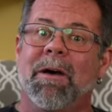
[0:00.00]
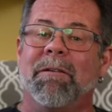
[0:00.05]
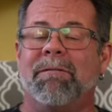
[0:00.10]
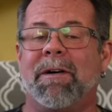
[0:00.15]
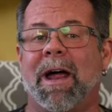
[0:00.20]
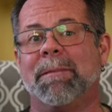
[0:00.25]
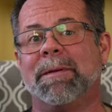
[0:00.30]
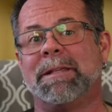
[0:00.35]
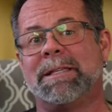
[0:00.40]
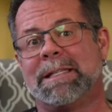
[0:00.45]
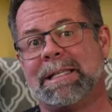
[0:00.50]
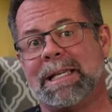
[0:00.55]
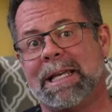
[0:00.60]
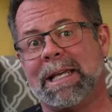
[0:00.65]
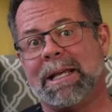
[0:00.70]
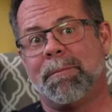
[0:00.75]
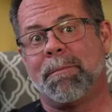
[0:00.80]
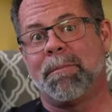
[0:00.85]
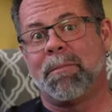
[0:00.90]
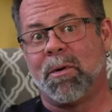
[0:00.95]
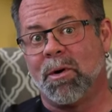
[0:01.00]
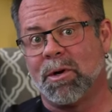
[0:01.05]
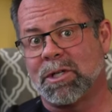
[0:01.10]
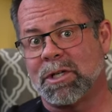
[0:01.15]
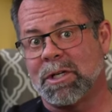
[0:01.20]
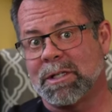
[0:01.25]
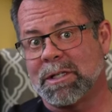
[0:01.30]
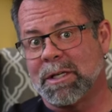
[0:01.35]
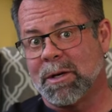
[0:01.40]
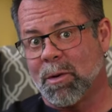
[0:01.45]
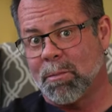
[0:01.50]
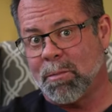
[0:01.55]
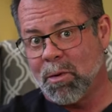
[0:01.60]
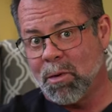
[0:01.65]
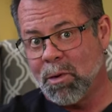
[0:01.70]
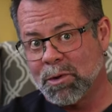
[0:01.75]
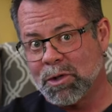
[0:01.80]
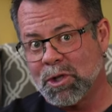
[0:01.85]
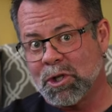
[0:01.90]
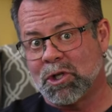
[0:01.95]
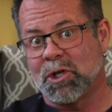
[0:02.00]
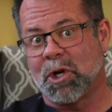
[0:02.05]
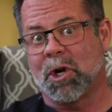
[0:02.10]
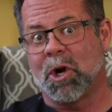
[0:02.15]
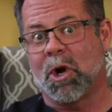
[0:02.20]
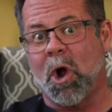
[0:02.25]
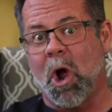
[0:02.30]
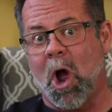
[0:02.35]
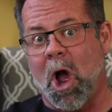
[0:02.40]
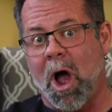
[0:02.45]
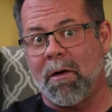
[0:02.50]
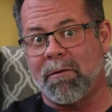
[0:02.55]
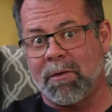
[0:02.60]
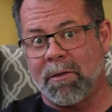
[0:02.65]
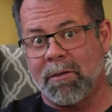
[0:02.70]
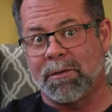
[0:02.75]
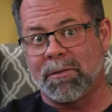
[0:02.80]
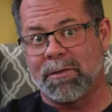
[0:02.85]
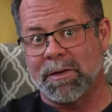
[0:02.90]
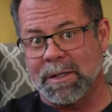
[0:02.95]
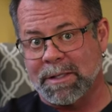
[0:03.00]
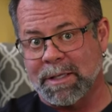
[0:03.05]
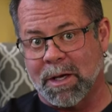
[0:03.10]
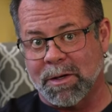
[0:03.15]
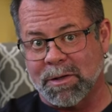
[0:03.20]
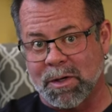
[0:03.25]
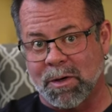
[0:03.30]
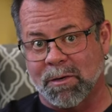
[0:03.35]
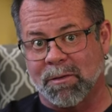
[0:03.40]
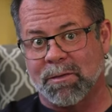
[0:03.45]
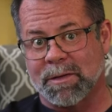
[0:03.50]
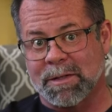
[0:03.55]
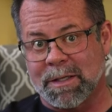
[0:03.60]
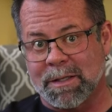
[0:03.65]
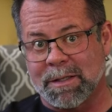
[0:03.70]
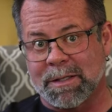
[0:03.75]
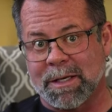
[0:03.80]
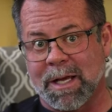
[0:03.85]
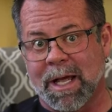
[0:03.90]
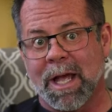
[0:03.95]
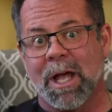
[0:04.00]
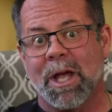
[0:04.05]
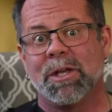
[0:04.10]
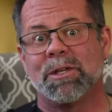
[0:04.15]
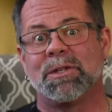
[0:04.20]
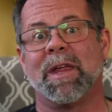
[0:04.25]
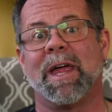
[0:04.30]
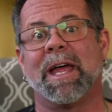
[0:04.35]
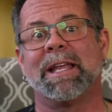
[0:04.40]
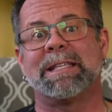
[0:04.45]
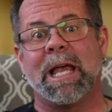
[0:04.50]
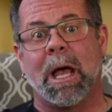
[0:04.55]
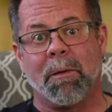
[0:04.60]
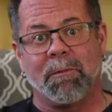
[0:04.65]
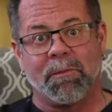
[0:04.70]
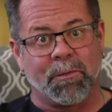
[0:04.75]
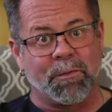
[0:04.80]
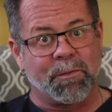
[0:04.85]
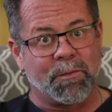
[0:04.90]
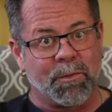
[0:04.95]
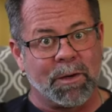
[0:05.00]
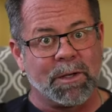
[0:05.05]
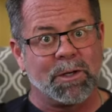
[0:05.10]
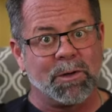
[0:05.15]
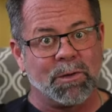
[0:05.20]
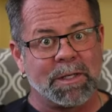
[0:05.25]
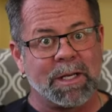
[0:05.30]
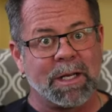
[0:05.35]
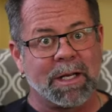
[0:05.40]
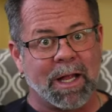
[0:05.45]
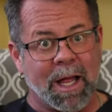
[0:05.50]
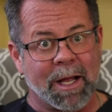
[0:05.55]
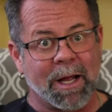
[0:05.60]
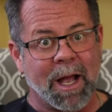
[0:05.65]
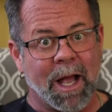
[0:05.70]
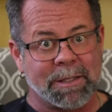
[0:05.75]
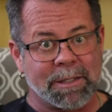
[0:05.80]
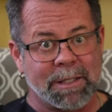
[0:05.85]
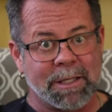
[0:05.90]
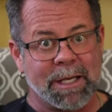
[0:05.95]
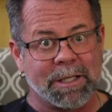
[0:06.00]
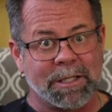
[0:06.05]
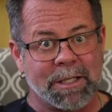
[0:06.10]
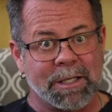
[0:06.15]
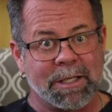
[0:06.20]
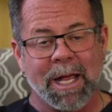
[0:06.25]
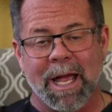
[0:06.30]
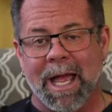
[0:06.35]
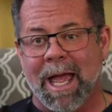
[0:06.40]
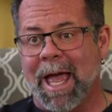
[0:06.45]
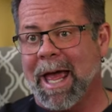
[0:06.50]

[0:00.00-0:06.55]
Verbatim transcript: Vitamin C pushes or pulls sugar off of the cell surfaces, so that's helpful for reducing glycosylation.